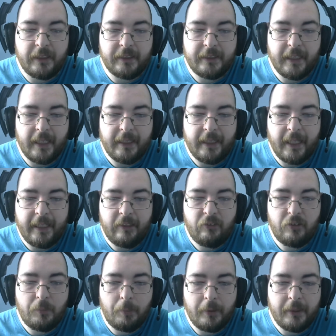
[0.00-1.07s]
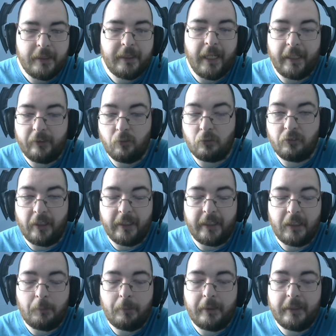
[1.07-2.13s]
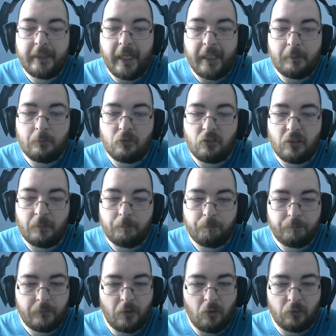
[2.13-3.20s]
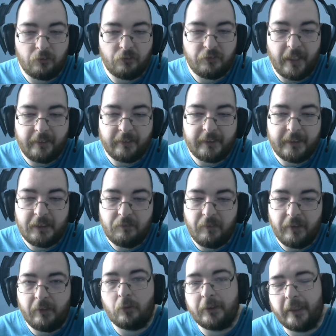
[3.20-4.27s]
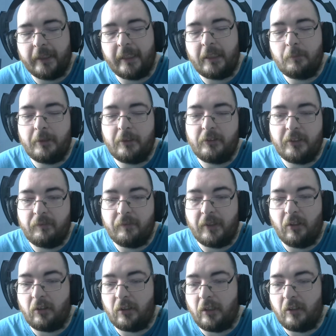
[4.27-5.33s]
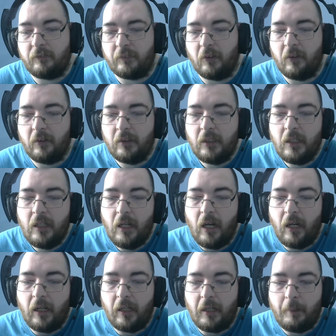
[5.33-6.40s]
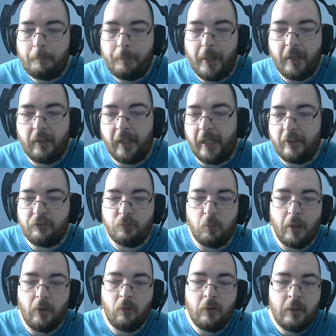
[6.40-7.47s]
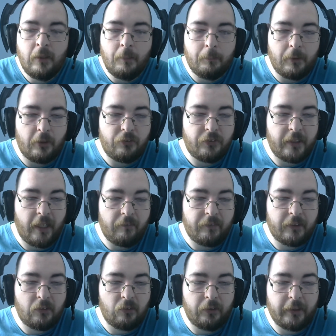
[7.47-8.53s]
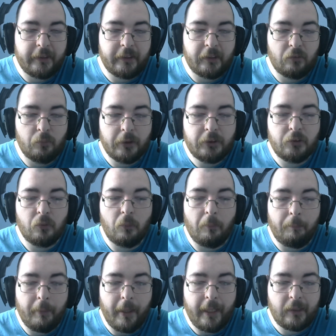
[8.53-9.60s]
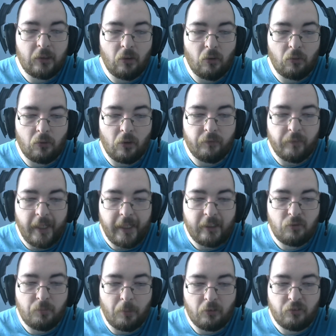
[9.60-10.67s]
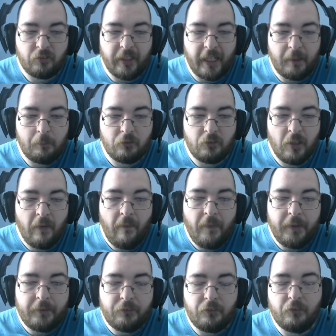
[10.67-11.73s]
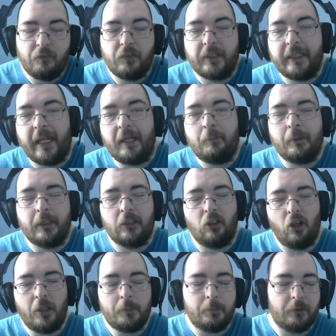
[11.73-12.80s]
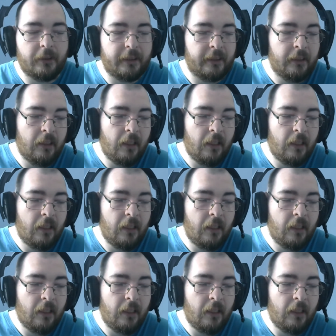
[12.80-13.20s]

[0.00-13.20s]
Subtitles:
1080p your 1080p games on a standard TV or 1080p TV like I've got better as well. Plus, they have included the original backlog of Xbox games to the gaming library.